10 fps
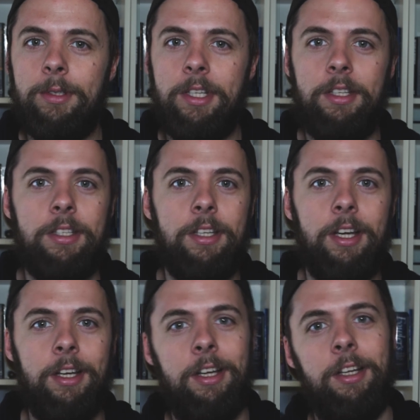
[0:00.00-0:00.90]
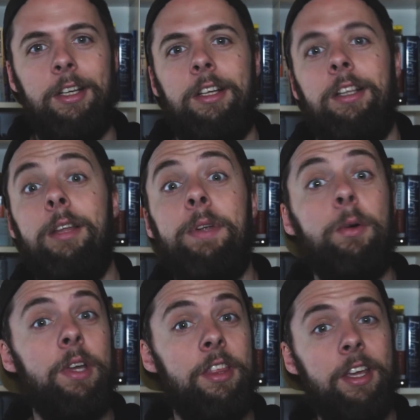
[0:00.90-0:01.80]
to you today. Let me
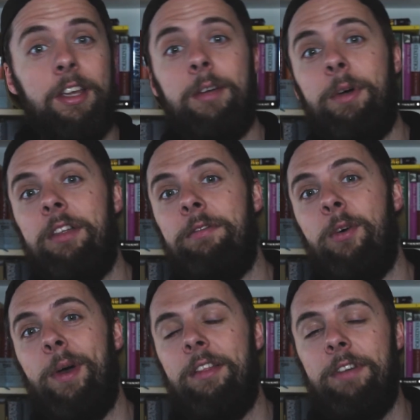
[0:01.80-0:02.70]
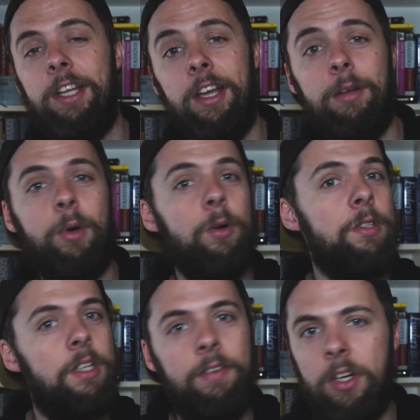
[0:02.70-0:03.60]
know what you think about the format of the video, but
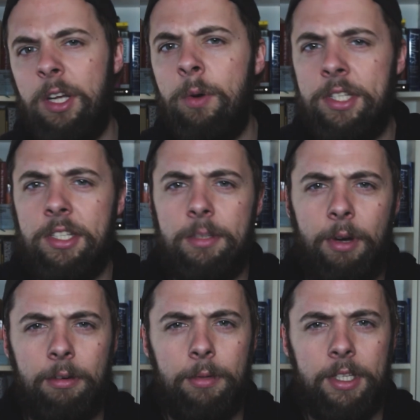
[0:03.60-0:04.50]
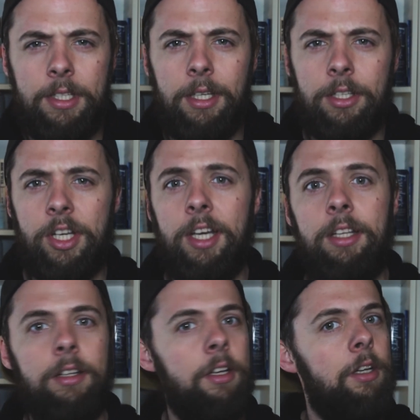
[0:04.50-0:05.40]
also if you've got any questions about replacing your
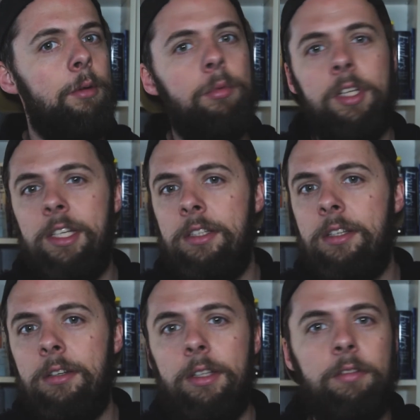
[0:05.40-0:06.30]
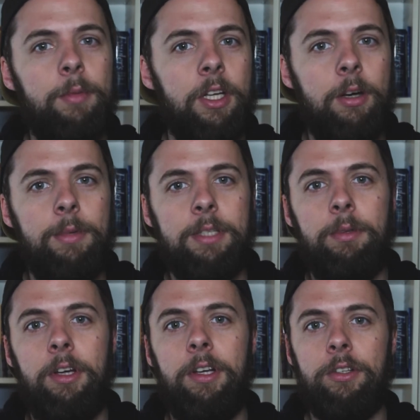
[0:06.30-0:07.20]
chain, please do leave them in the comments
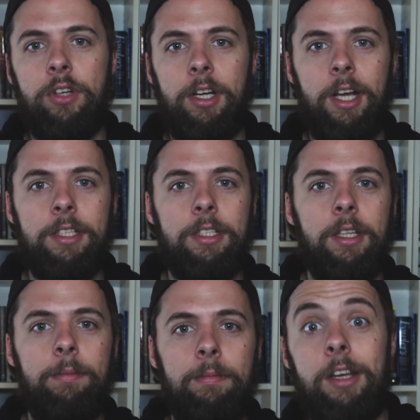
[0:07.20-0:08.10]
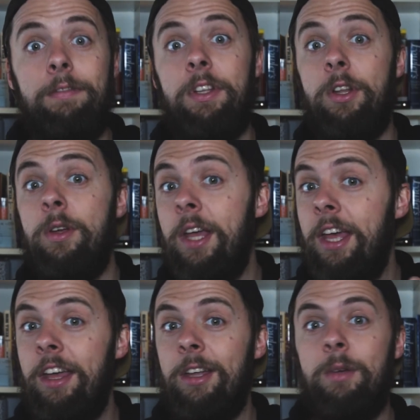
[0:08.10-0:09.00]
below and I'll try and answer them. And if you're new
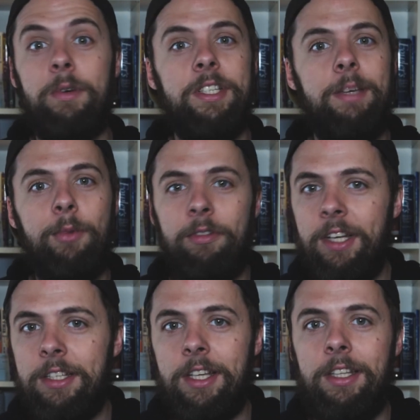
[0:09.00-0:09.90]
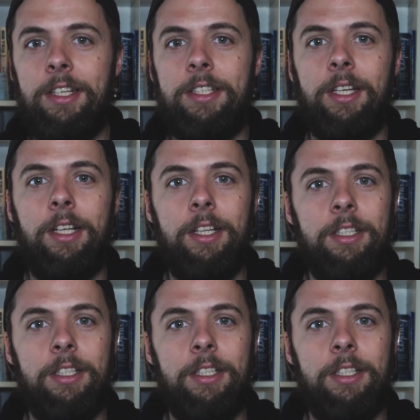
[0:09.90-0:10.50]
here and you want to see more videos like this, then click